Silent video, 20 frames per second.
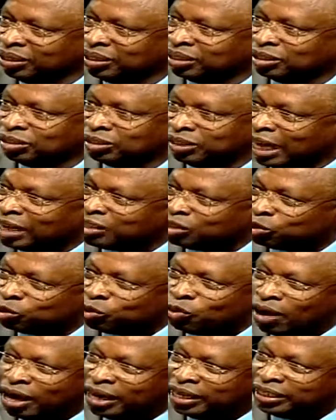That's
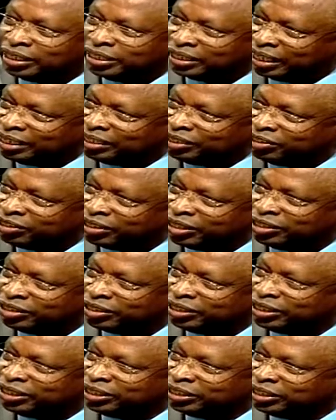why it's a
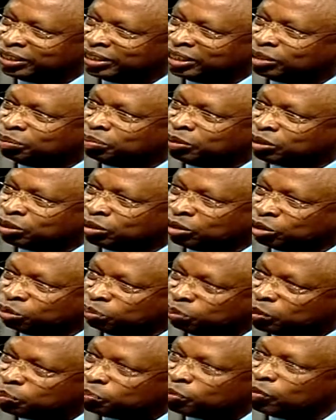dreaded disease, because
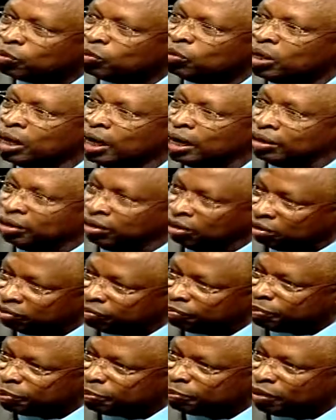a lot
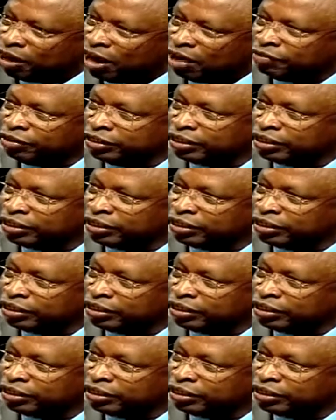of people have it.